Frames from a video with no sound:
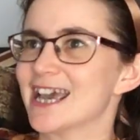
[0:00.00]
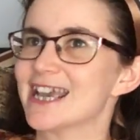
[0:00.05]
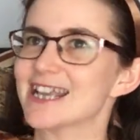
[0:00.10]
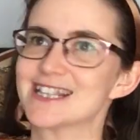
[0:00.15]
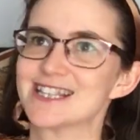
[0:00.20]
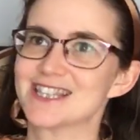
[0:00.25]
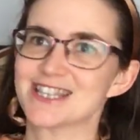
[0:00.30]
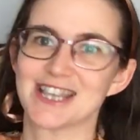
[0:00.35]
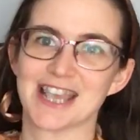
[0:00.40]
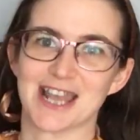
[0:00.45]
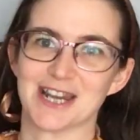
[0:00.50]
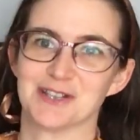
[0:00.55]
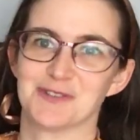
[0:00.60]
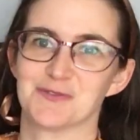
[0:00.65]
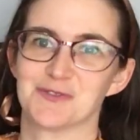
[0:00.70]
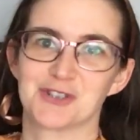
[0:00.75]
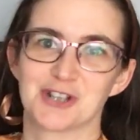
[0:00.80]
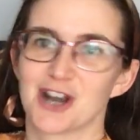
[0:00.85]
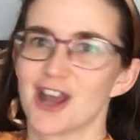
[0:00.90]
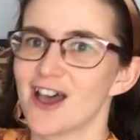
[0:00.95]
it's the end
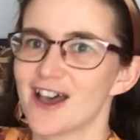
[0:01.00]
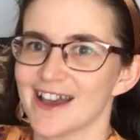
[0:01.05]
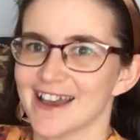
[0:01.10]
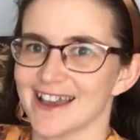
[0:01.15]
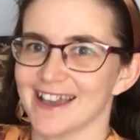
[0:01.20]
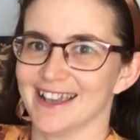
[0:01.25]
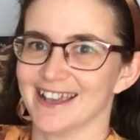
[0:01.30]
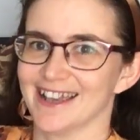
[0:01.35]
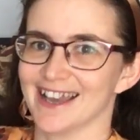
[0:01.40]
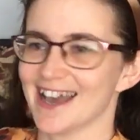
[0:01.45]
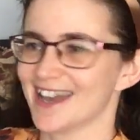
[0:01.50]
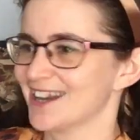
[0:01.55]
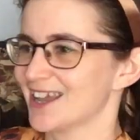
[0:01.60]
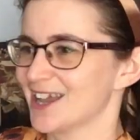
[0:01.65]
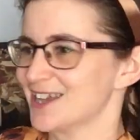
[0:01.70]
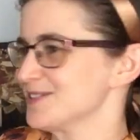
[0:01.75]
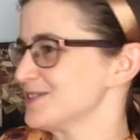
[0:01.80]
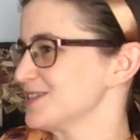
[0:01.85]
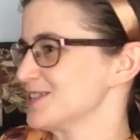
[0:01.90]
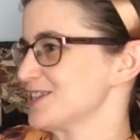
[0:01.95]
of July and
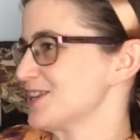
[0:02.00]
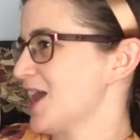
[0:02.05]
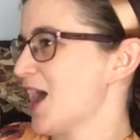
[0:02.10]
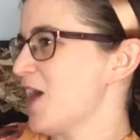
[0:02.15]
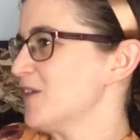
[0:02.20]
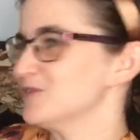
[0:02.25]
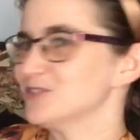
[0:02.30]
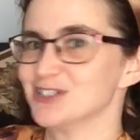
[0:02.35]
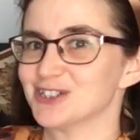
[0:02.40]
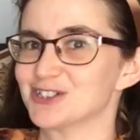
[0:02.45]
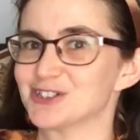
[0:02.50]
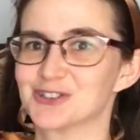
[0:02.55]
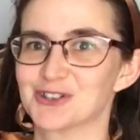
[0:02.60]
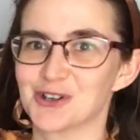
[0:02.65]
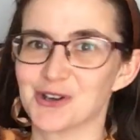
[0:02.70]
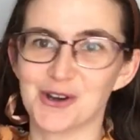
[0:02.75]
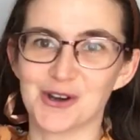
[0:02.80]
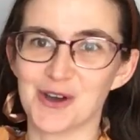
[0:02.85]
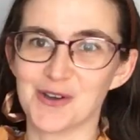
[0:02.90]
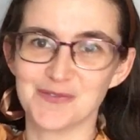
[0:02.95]
I haven't
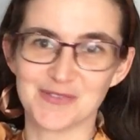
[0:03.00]
got